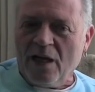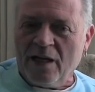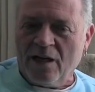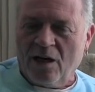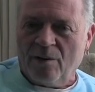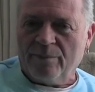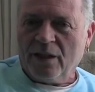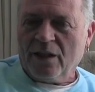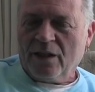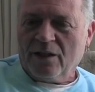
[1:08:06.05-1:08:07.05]
and uh,
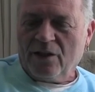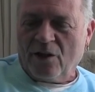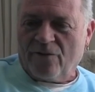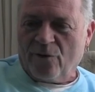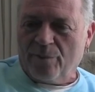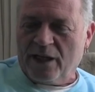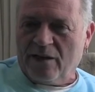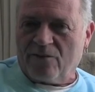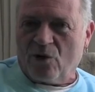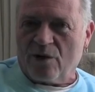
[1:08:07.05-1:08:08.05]
you know for me
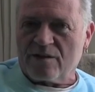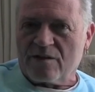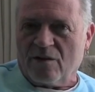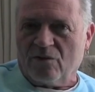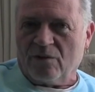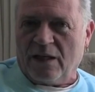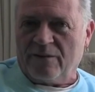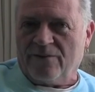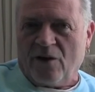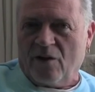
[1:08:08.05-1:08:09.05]
of course
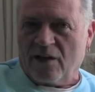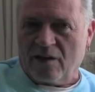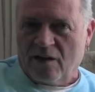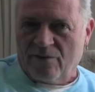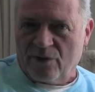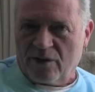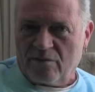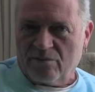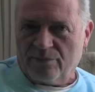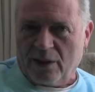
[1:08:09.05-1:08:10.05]
I'd fallen in love
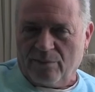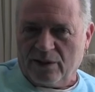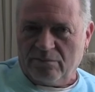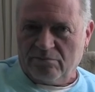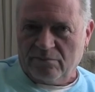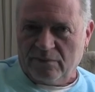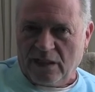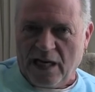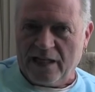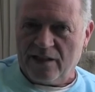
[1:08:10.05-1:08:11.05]
with probably
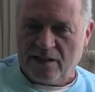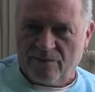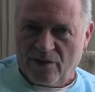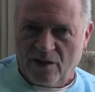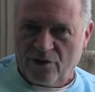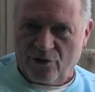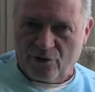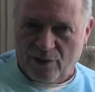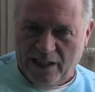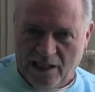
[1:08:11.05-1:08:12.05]
90 of the
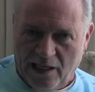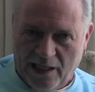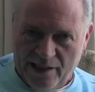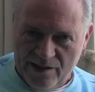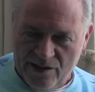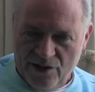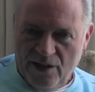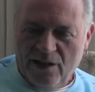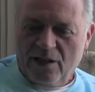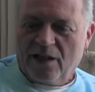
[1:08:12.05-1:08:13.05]
120 guys.
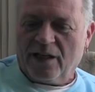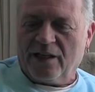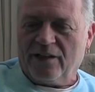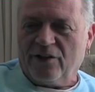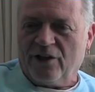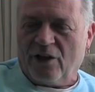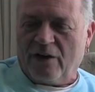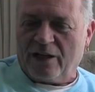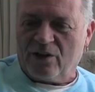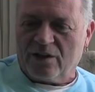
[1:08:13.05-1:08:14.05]
And, you know,
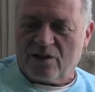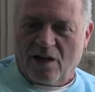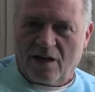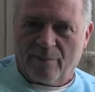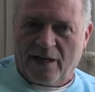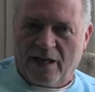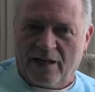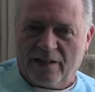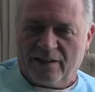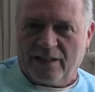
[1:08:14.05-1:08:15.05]
I couldn't talk
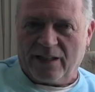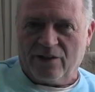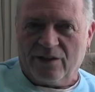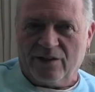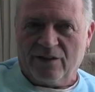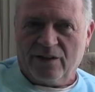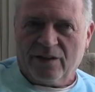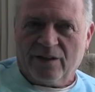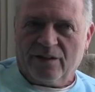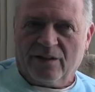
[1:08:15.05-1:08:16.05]
about it, and I couldn't,
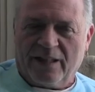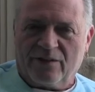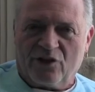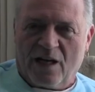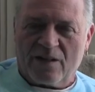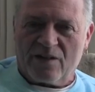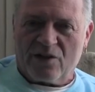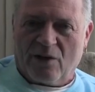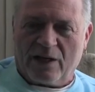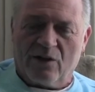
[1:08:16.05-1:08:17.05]
like John
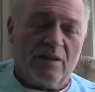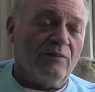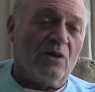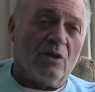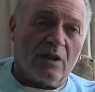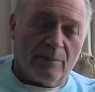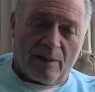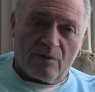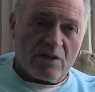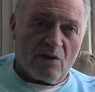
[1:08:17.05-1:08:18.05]
Stowe, I couldn't even look him.
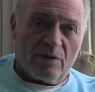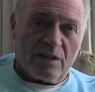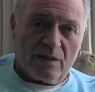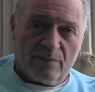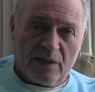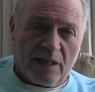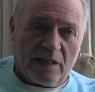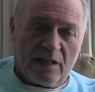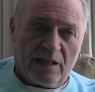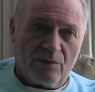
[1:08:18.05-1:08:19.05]
I was so
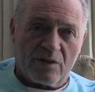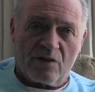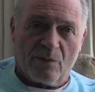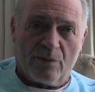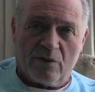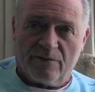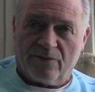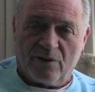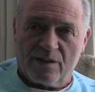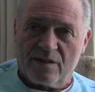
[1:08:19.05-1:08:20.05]
intimidated. He was so
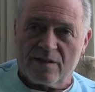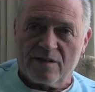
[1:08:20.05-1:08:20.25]
beautiful and,